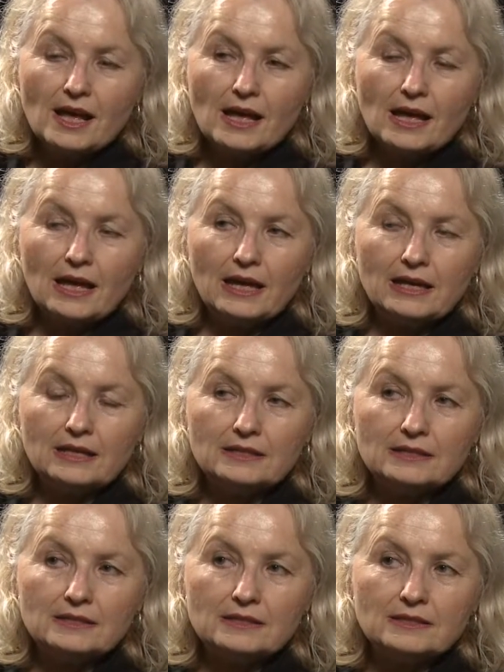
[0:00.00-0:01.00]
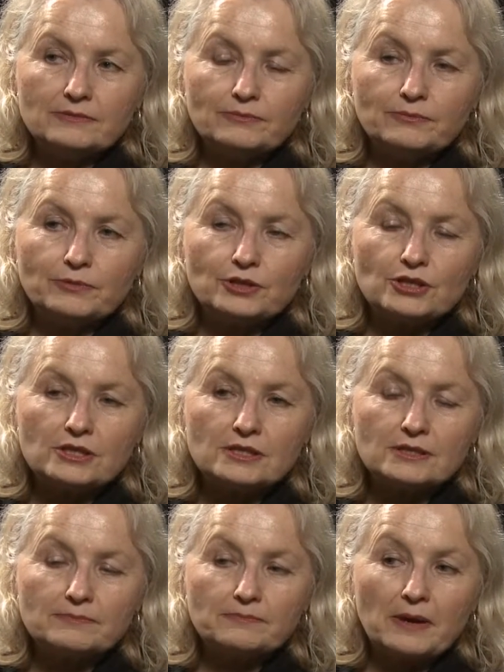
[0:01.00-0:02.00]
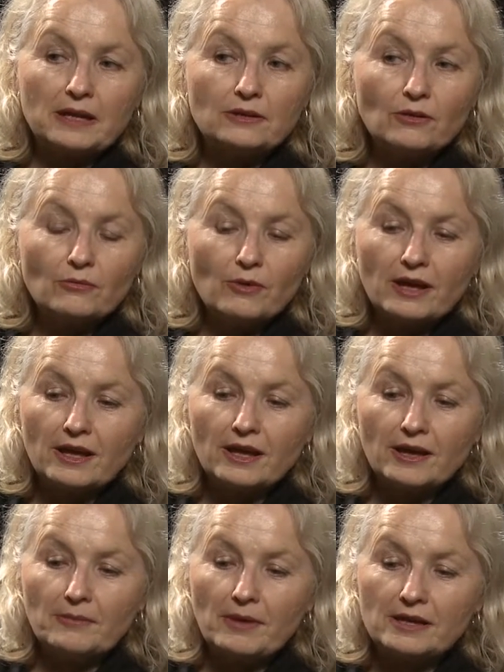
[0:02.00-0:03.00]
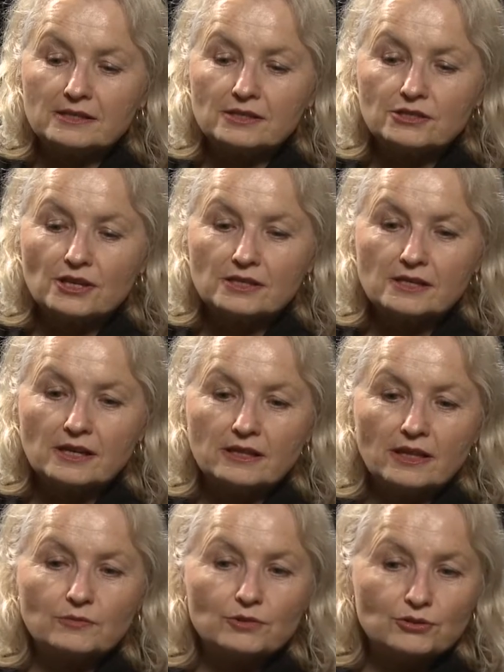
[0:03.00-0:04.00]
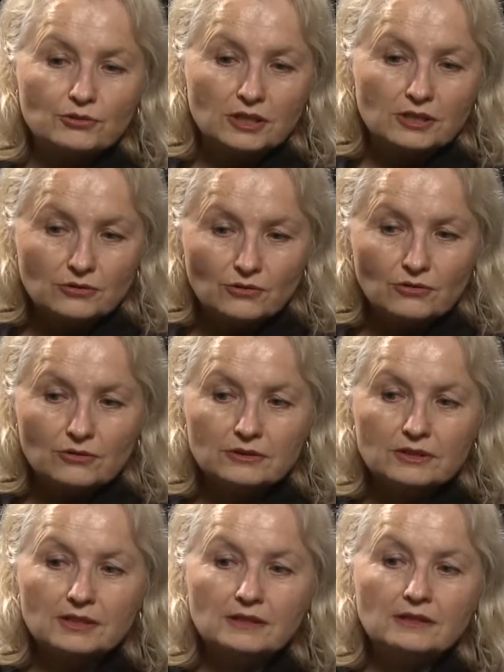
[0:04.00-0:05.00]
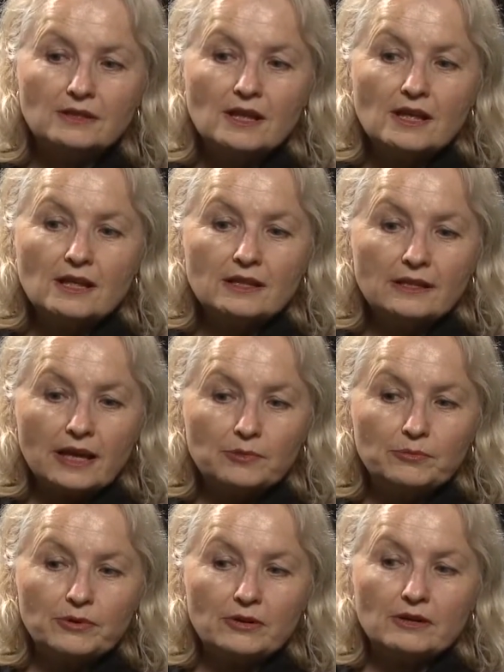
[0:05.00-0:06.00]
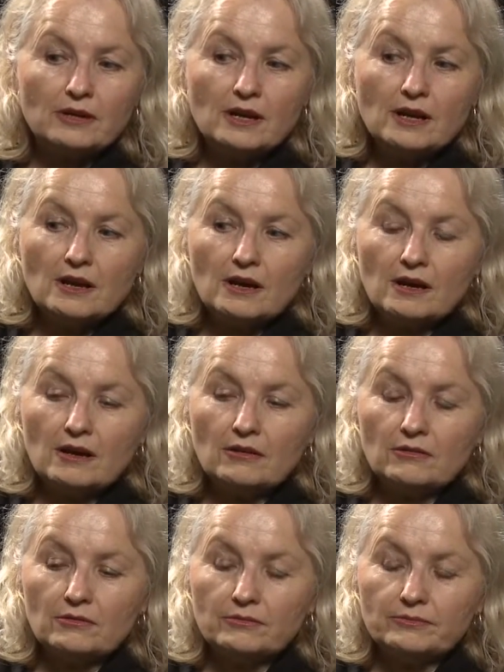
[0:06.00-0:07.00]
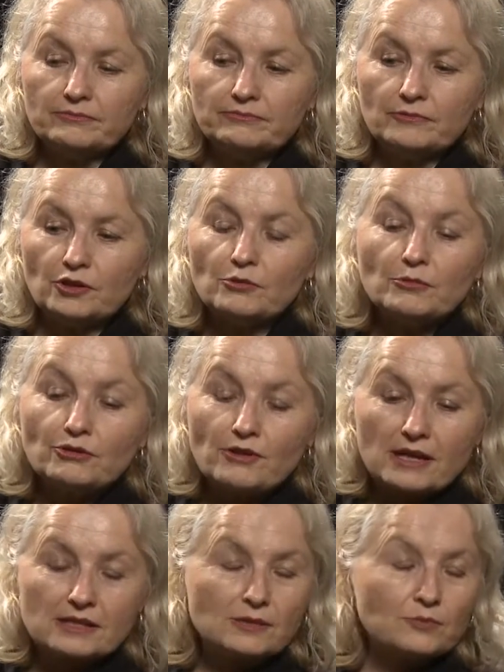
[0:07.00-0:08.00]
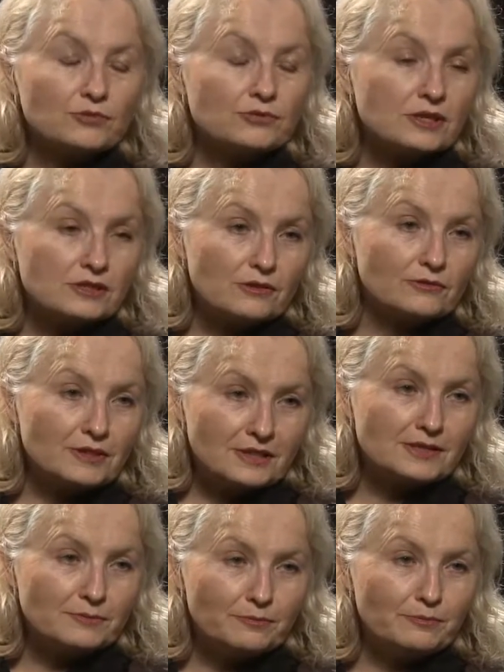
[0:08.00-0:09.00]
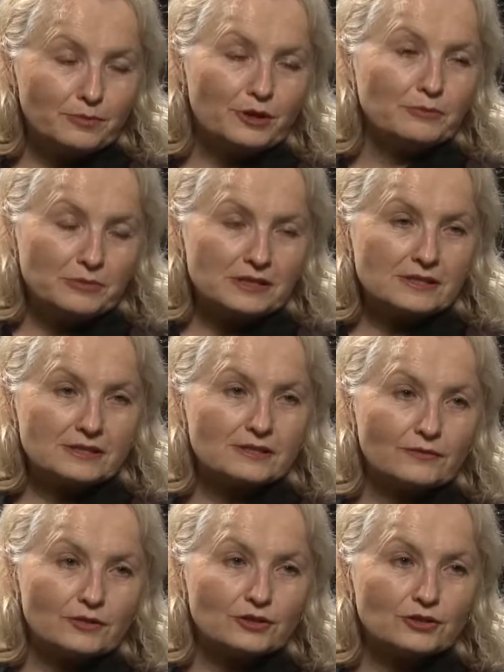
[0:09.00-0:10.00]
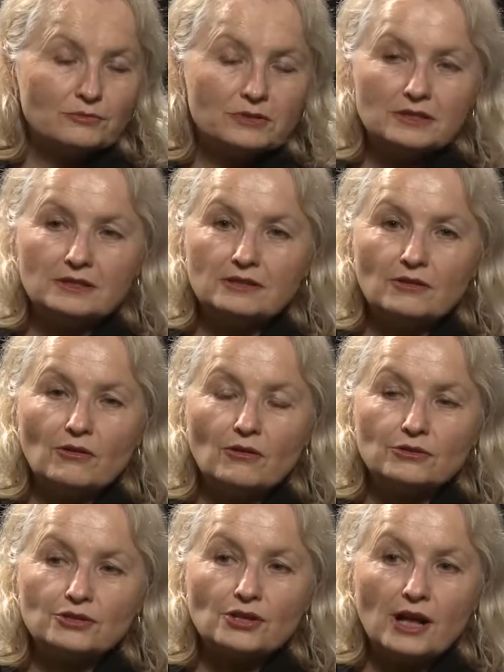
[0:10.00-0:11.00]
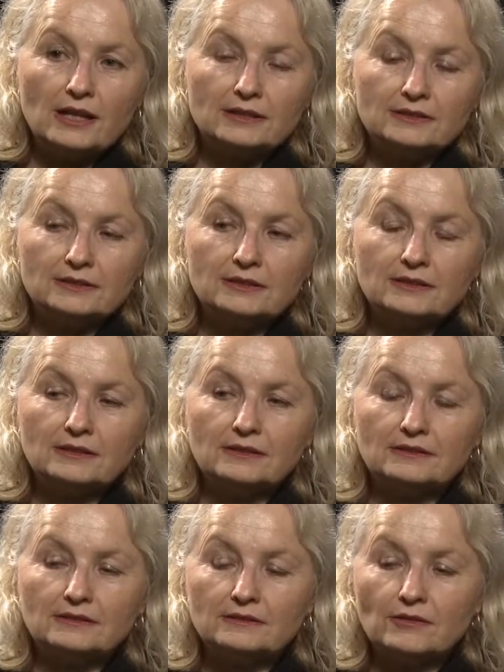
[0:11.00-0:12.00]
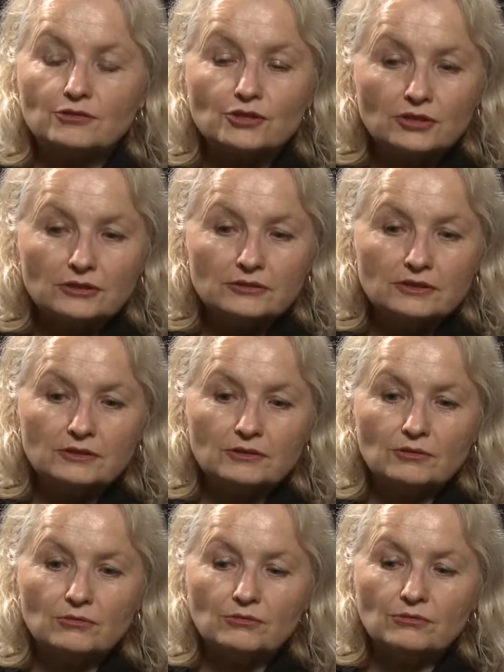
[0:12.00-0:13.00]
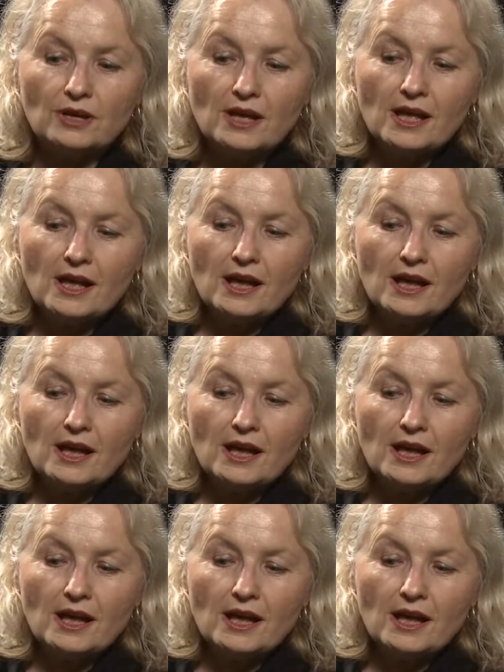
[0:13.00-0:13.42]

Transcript: and which is by no way am I suggesting that we should ignore the labor or human rights abuses of these Burmese fishermen or child uh, or children who